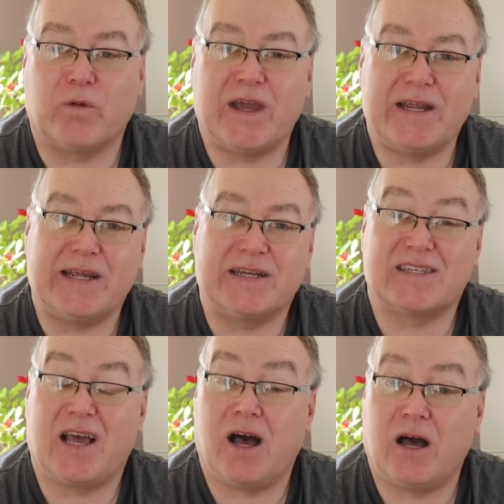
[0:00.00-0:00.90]
What they need
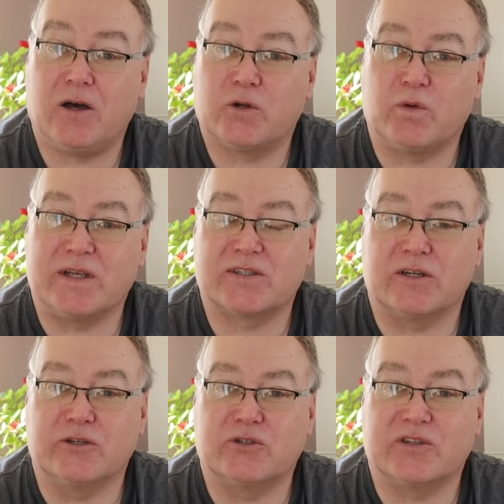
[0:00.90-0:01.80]
is a hardware
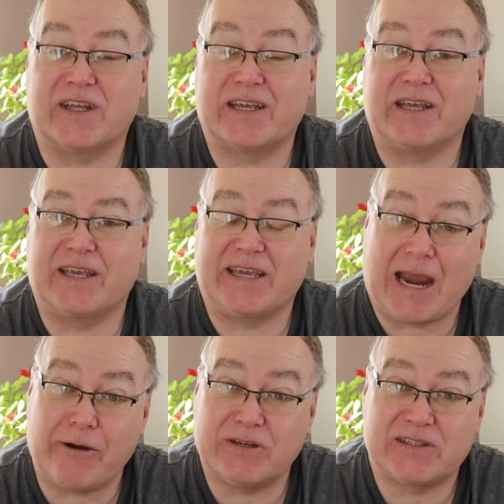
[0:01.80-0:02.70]
solution that can
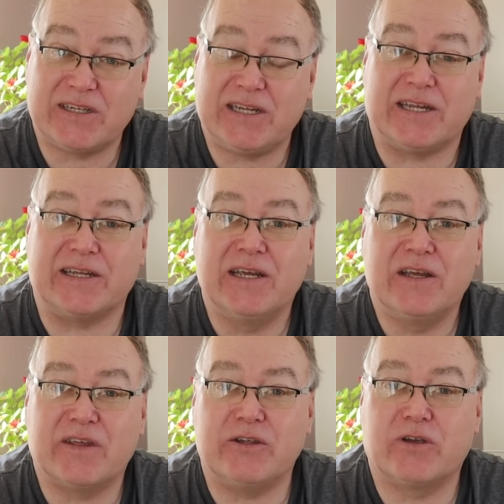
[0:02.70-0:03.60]
guarantee
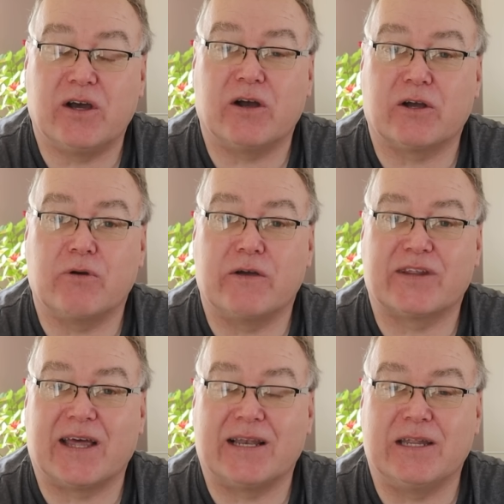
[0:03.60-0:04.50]
that you can't go
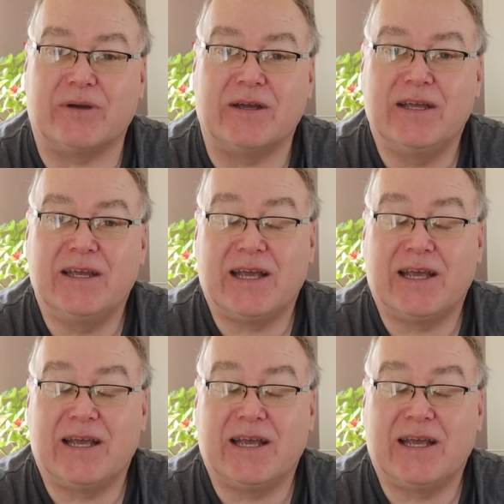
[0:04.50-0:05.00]
over that limit.